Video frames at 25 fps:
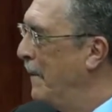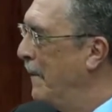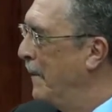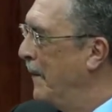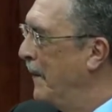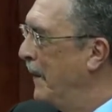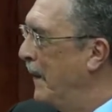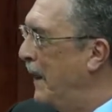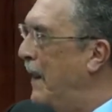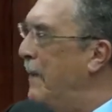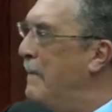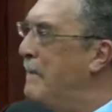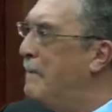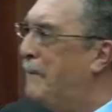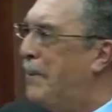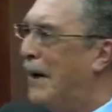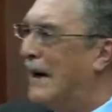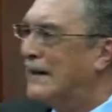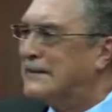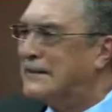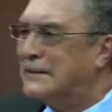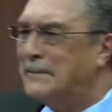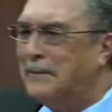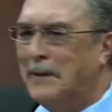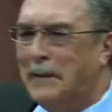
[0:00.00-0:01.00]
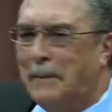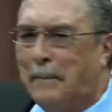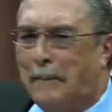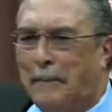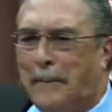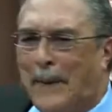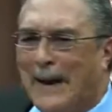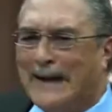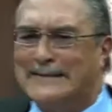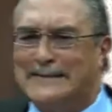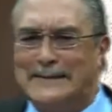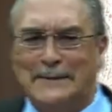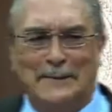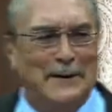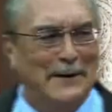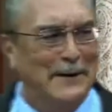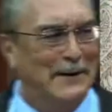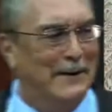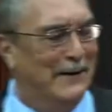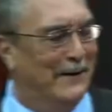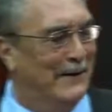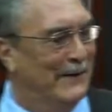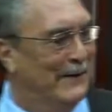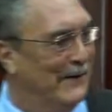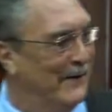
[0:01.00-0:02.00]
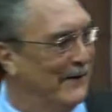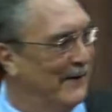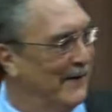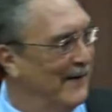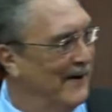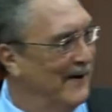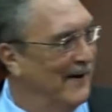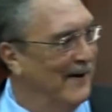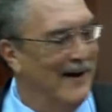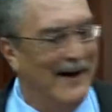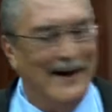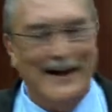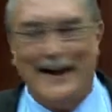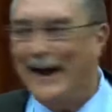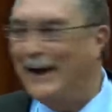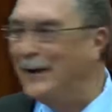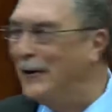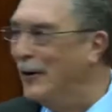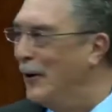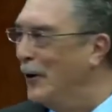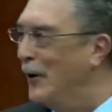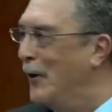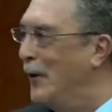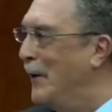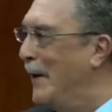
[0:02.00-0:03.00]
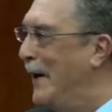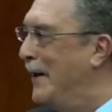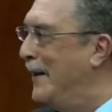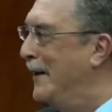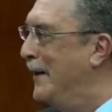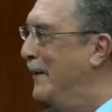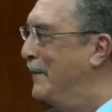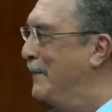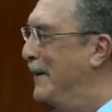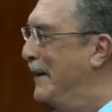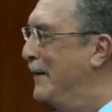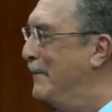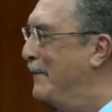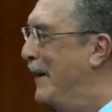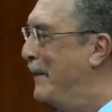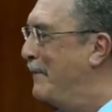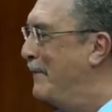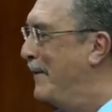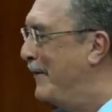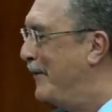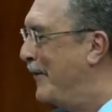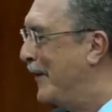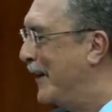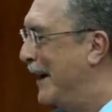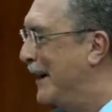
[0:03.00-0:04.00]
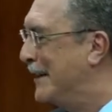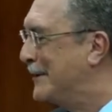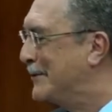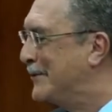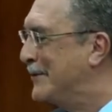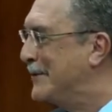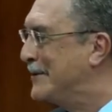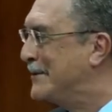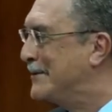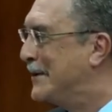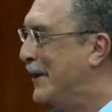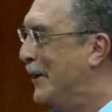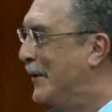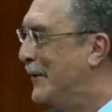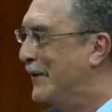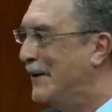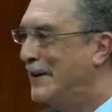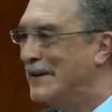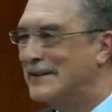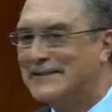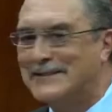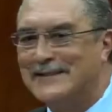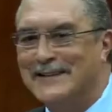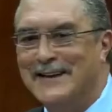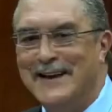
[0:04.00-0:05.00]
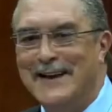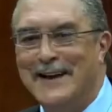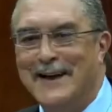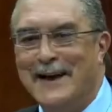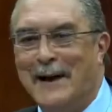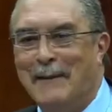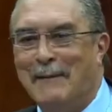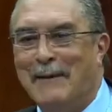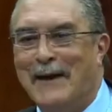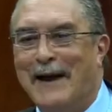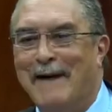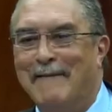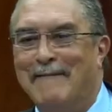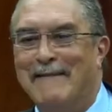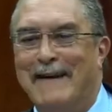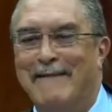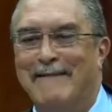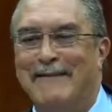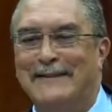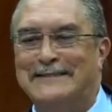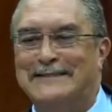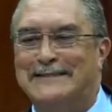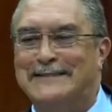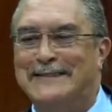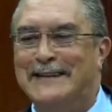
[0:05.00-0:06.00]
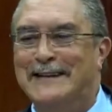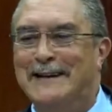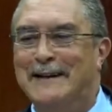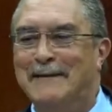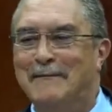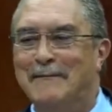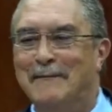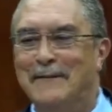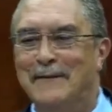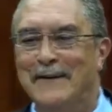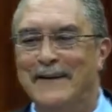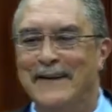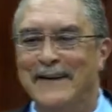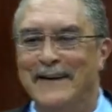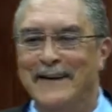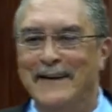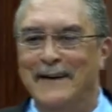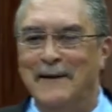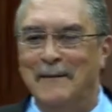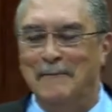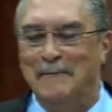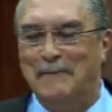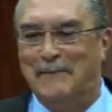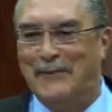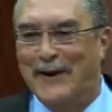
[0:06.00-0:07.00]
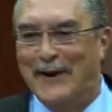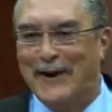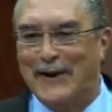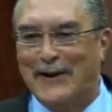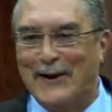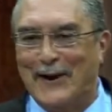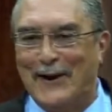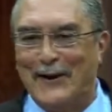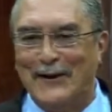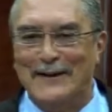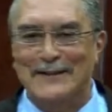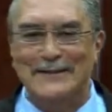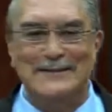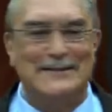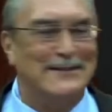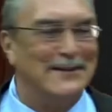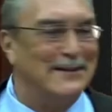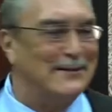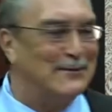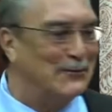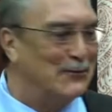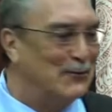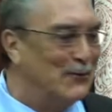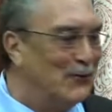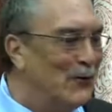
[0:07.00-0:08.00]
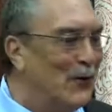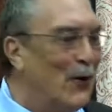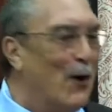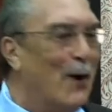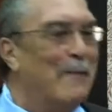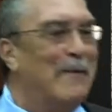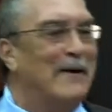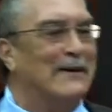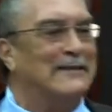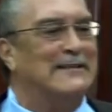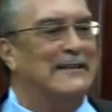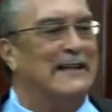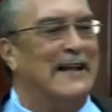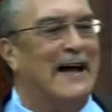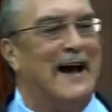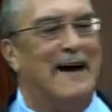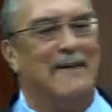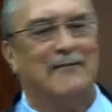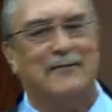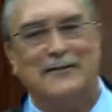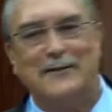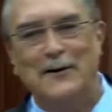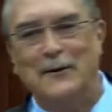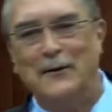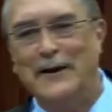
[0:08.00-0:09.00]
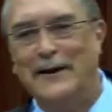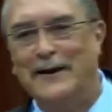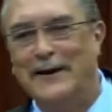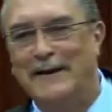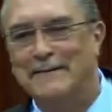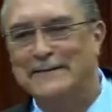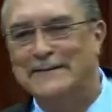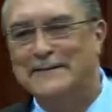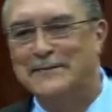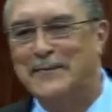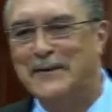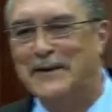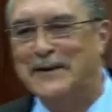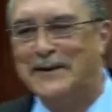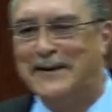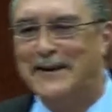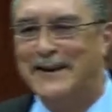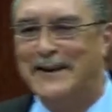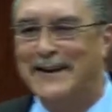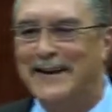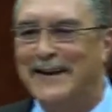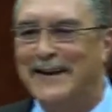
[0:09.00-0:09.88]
impossible possible. And I don't know whether the member for Castries Southeast, I mean, I've never seen him break out in such robust laughter when I'm speaking.